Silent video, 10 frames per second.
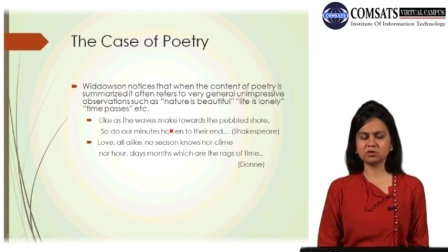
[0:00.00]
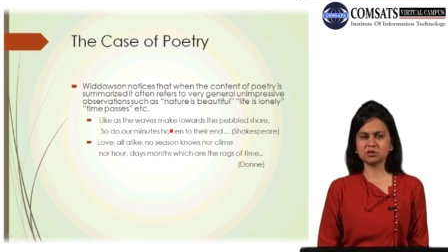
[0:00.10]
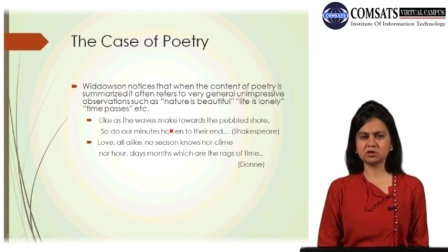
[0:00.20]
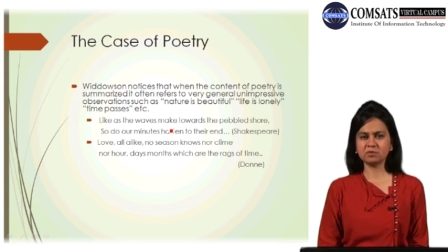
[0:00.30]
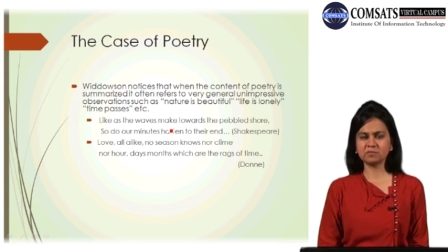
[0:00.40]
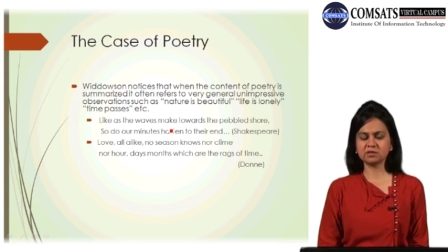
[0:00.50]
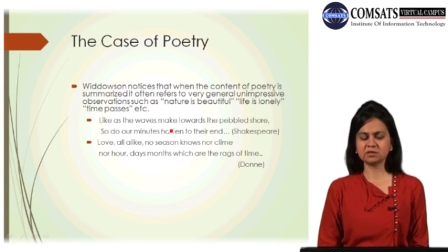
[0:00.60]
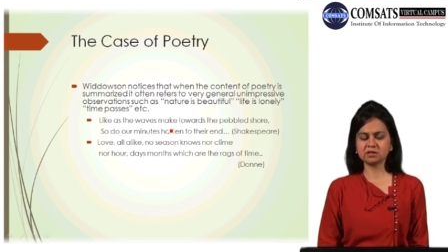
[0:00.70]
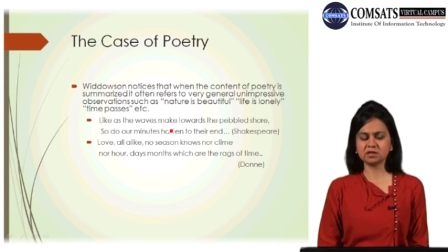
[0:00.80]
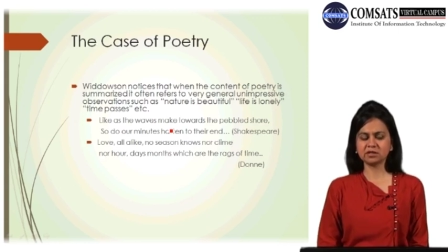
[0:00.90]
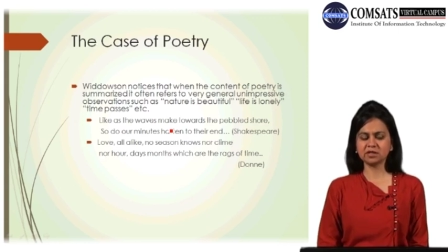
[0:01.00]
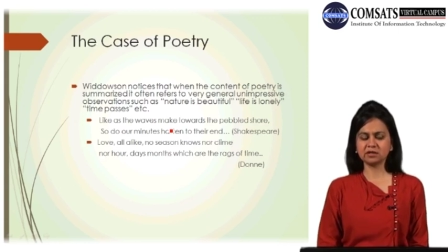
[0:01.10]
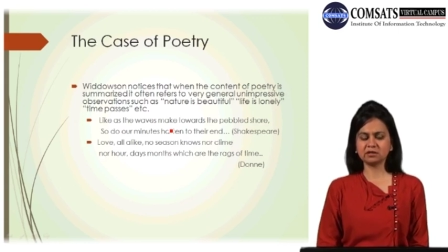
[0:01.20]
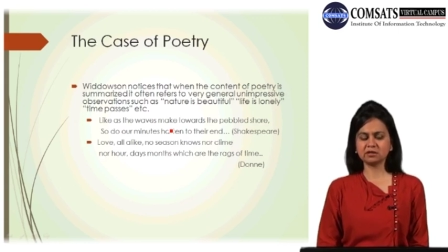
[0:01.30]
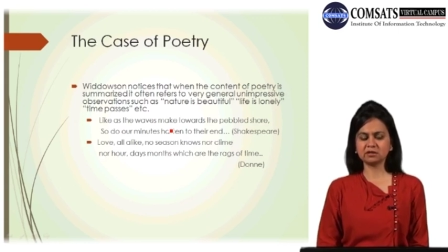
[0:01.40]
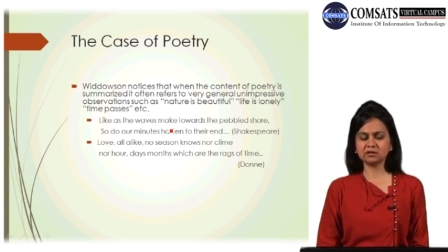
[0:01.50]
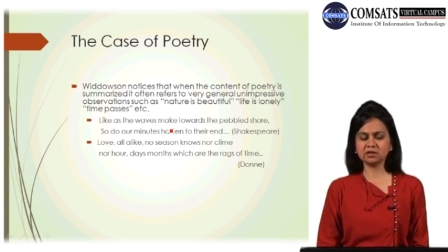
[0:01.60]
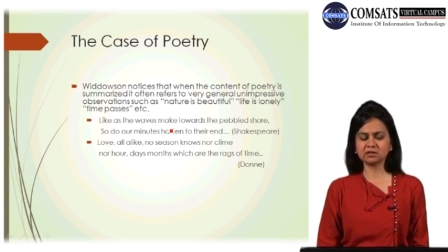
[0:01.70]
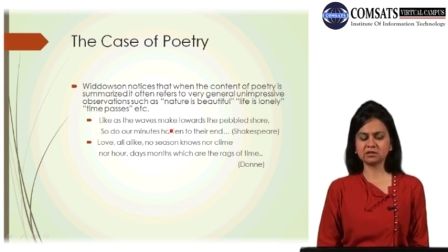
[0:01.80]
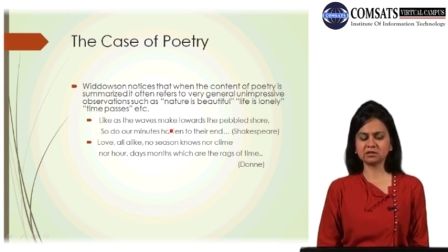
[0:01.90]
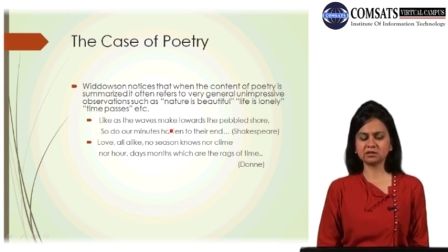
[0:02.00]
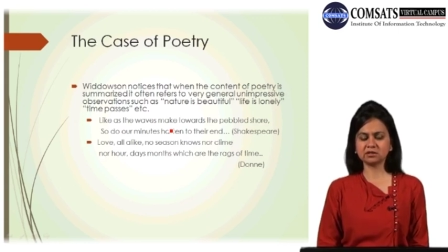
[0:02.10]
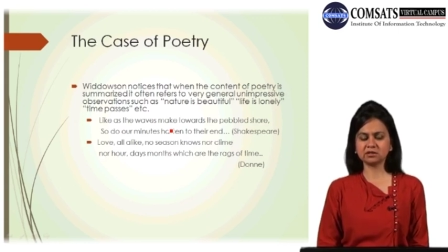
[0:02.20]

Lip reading: would comment that this